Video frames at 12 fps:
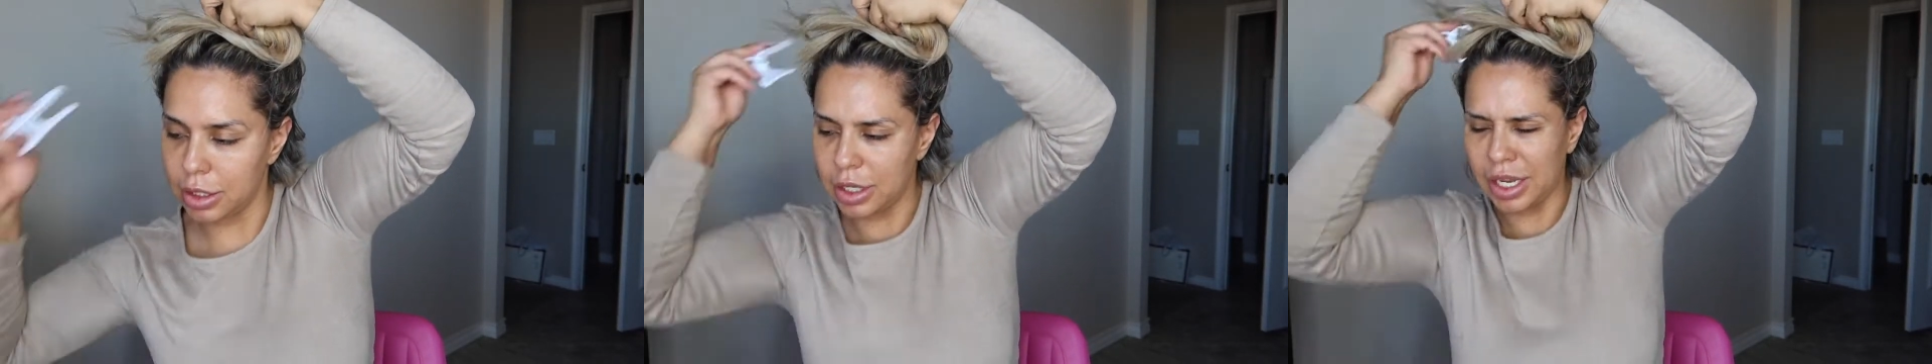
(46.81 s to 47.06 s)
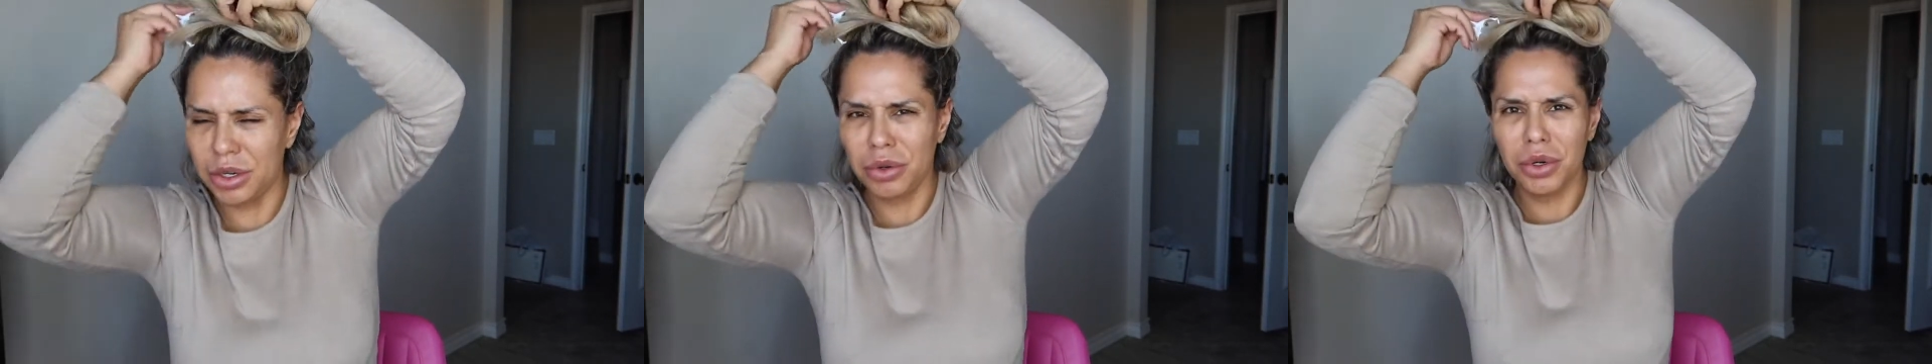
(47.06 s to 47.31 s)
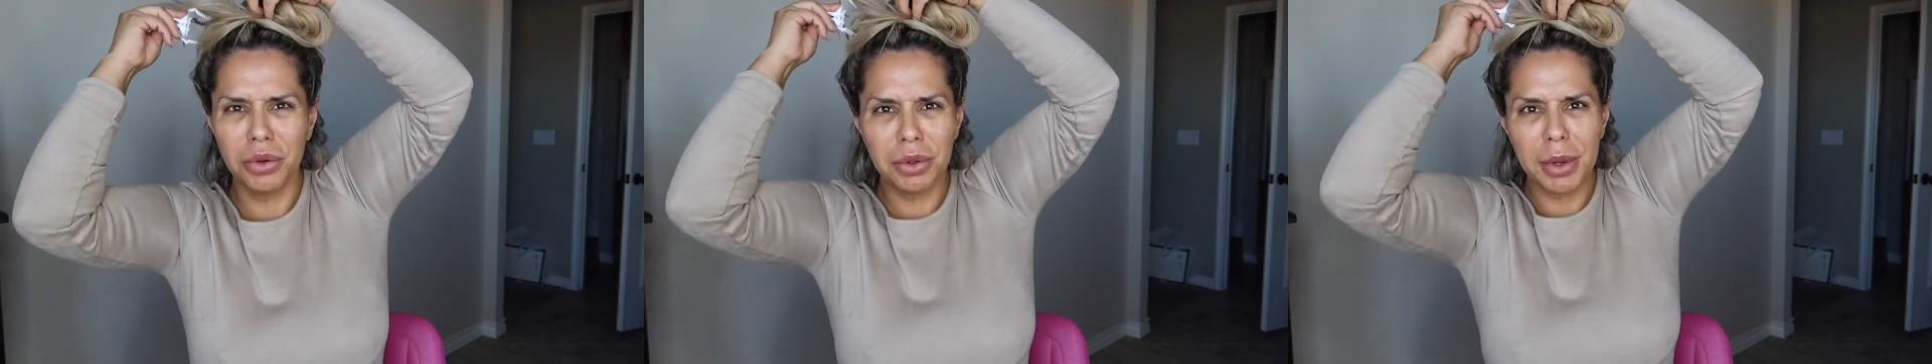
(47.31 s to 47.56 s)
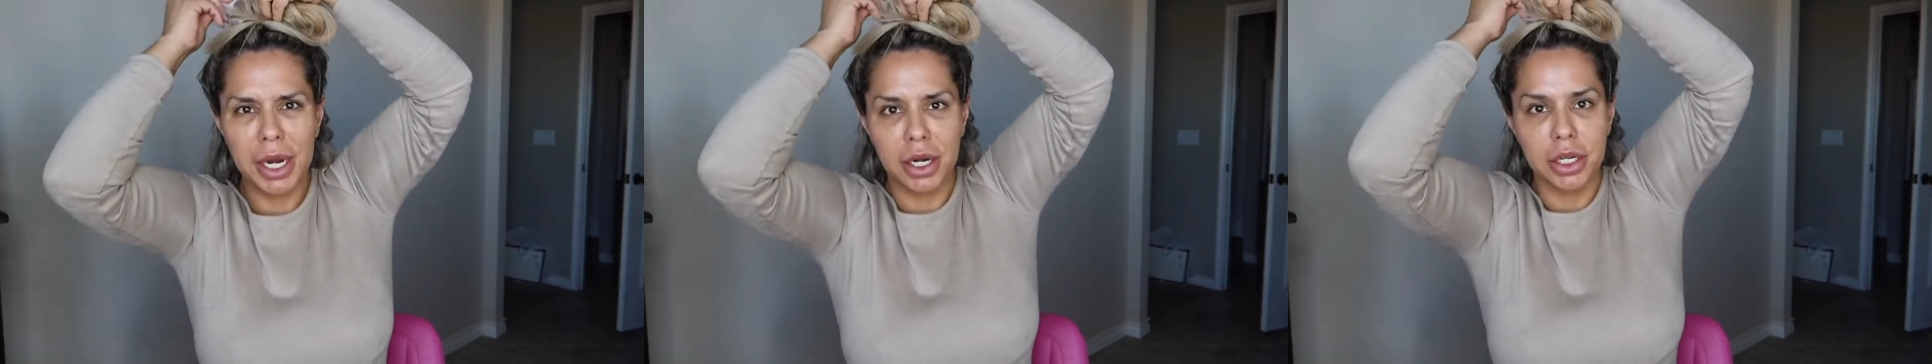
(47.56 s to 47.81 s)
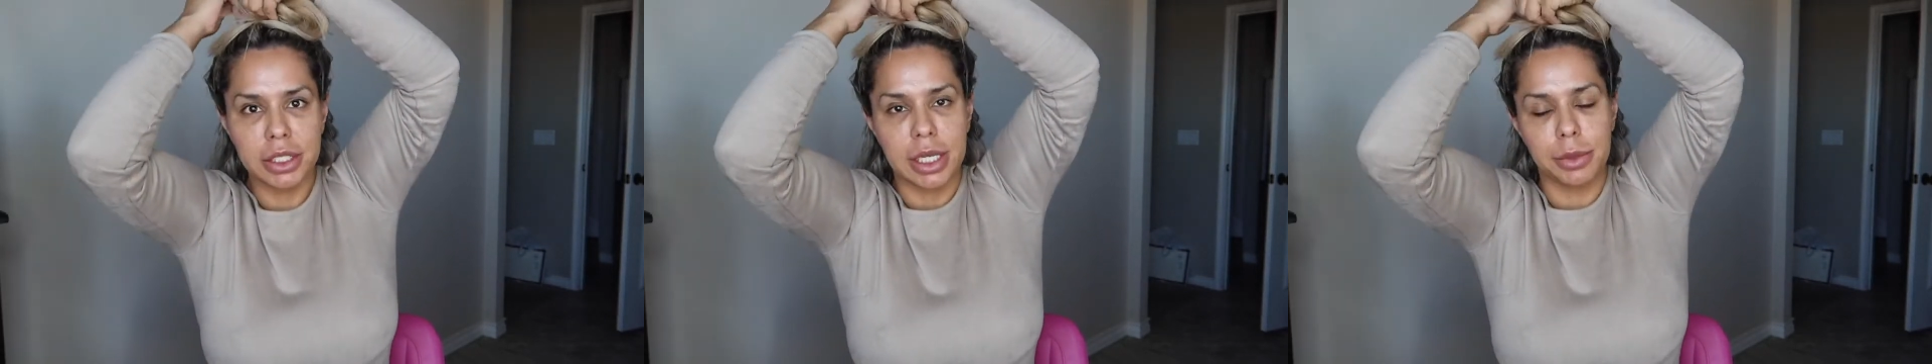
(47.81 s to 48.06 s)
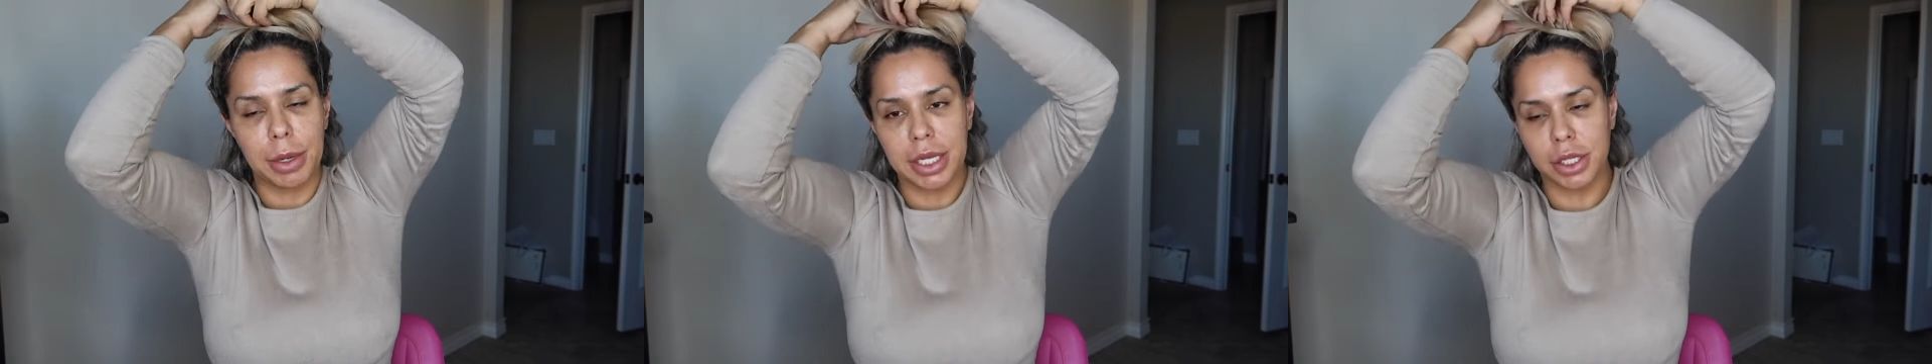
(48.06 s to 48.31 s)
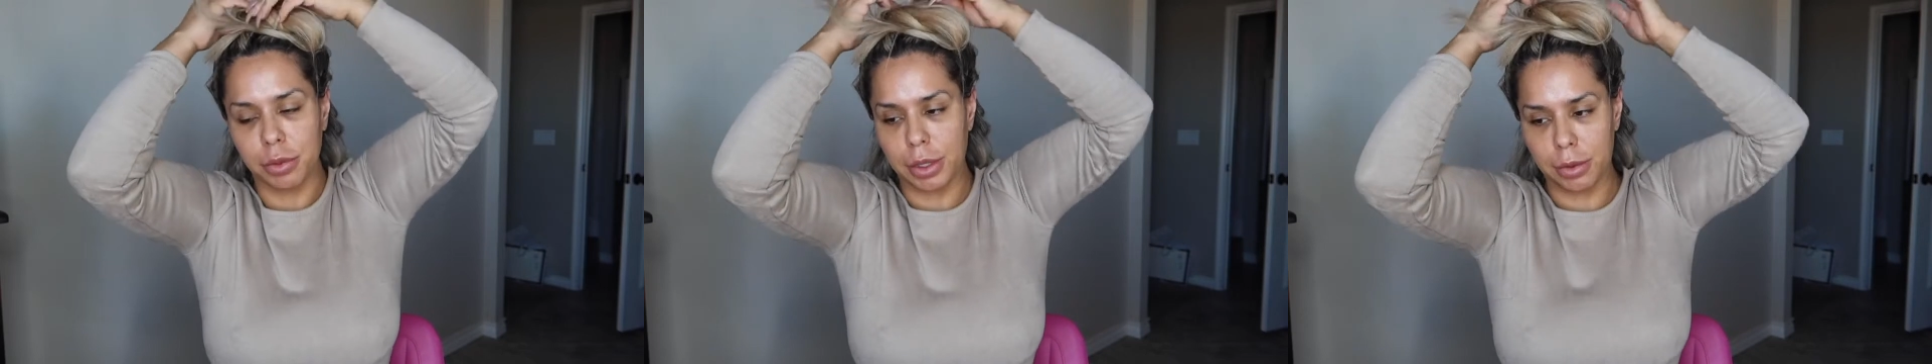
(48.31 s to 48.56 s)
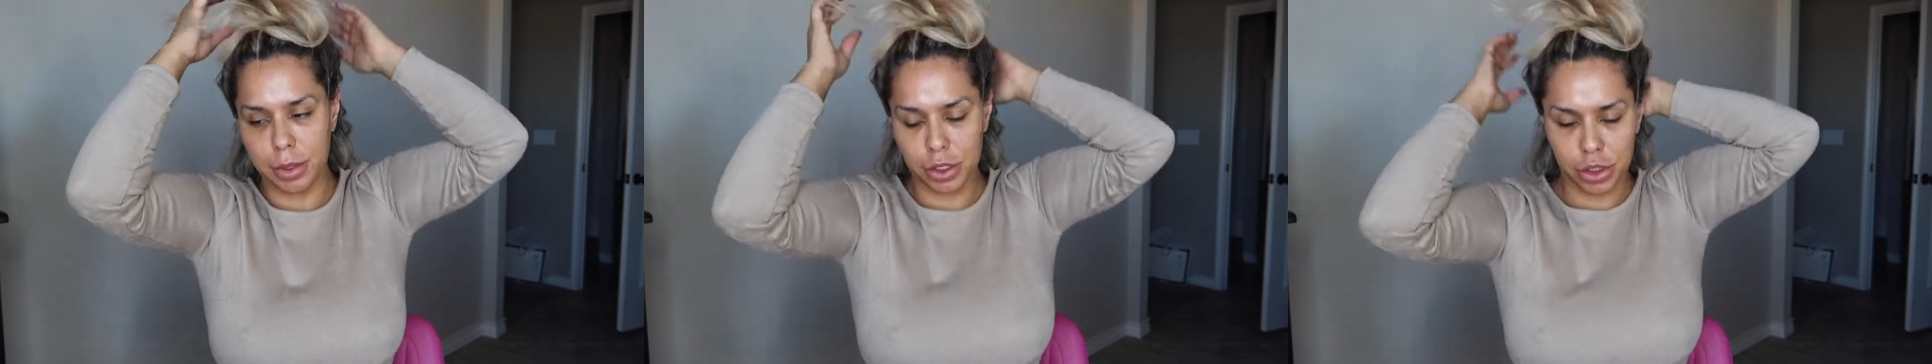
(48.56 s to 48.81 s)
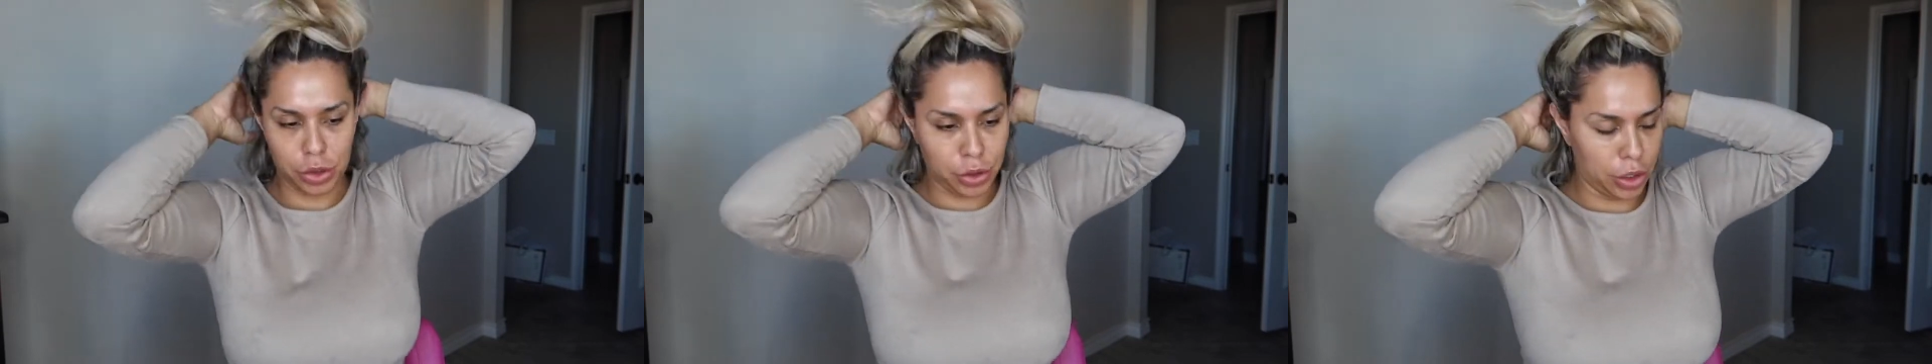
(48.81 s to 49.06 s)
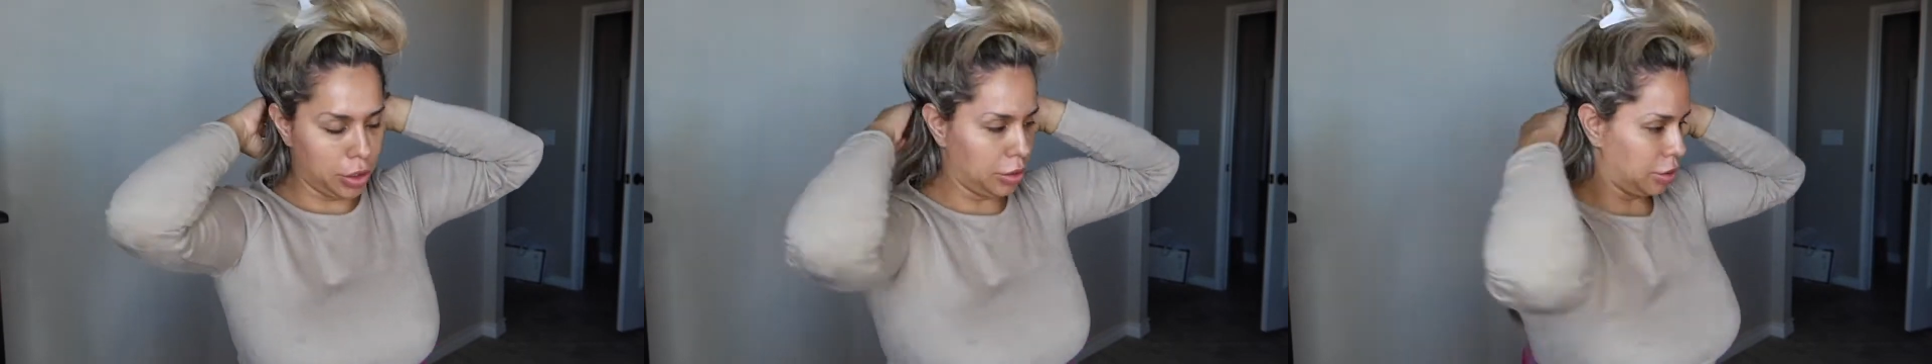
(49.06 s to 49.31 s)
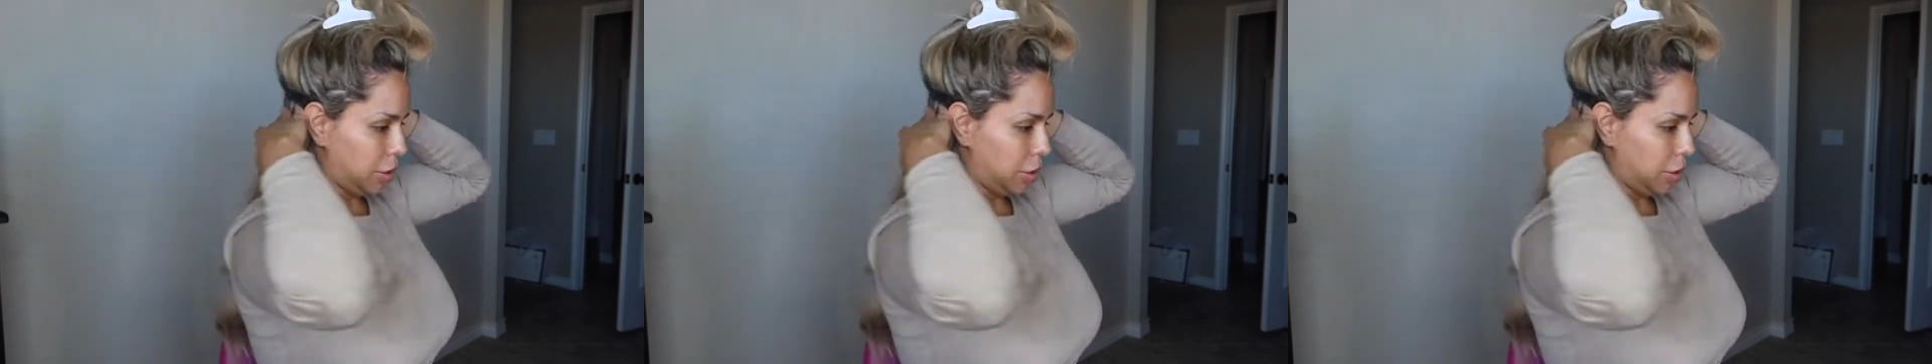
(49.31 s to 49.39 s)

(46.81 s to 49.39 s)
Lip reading: I don't know what my hair looks like back there, but I'm going to show you.